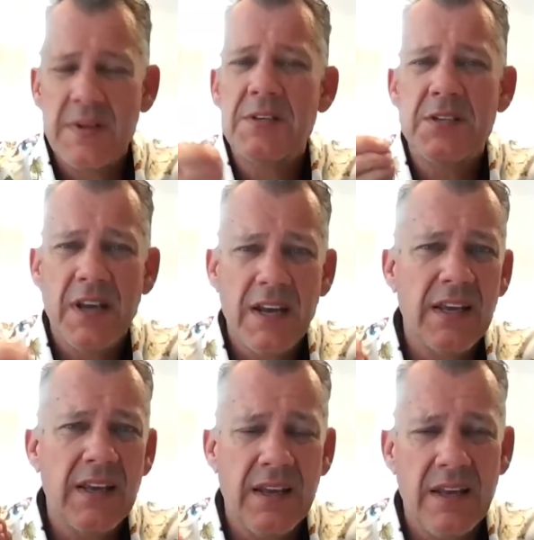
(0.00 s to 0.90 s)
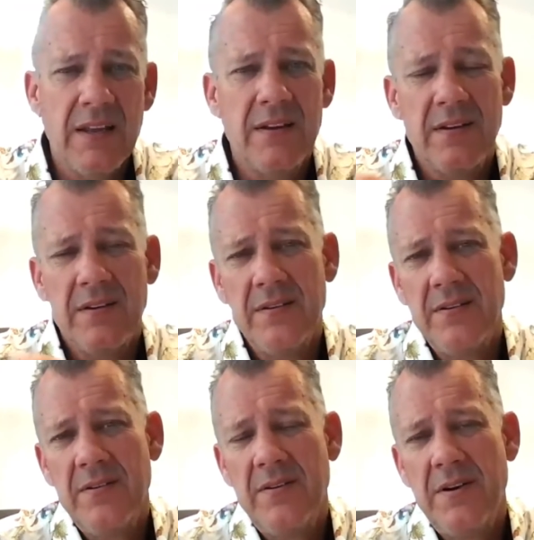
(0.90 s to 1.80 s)
Check in
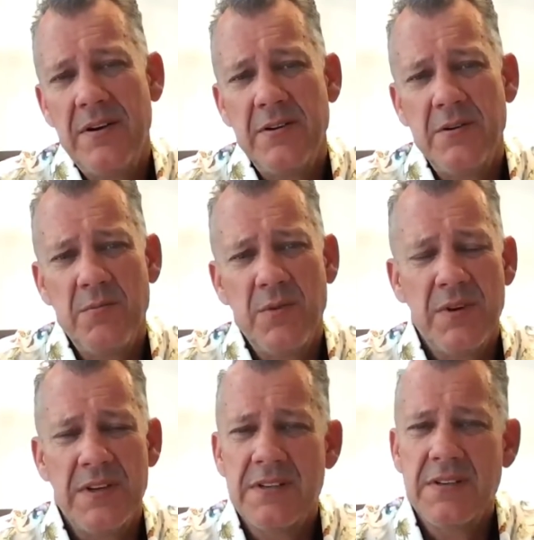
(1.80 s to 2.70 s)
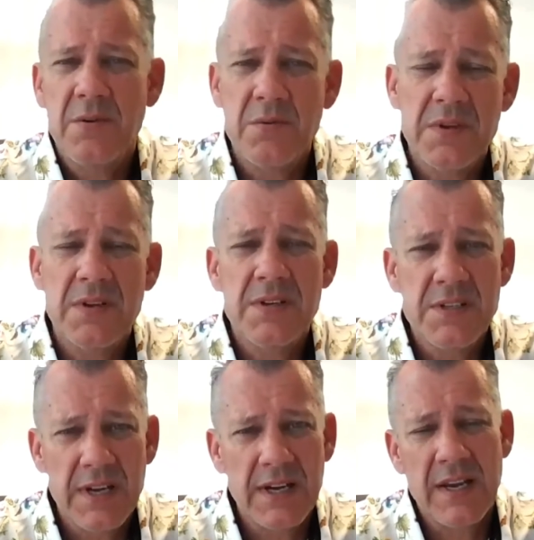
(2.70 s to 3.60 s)
on your employees. Don't
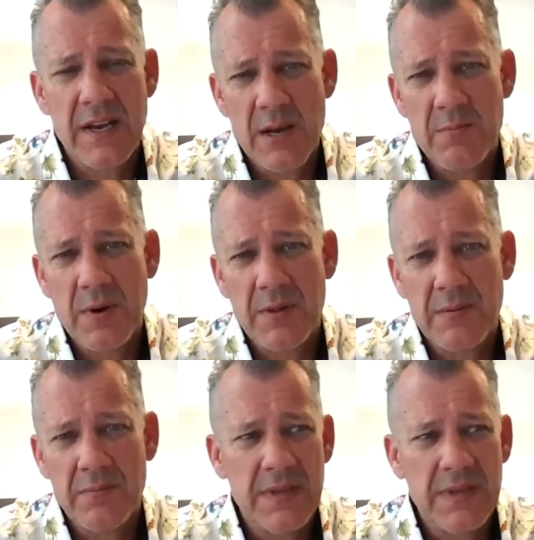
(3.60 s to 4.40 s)
check up on them.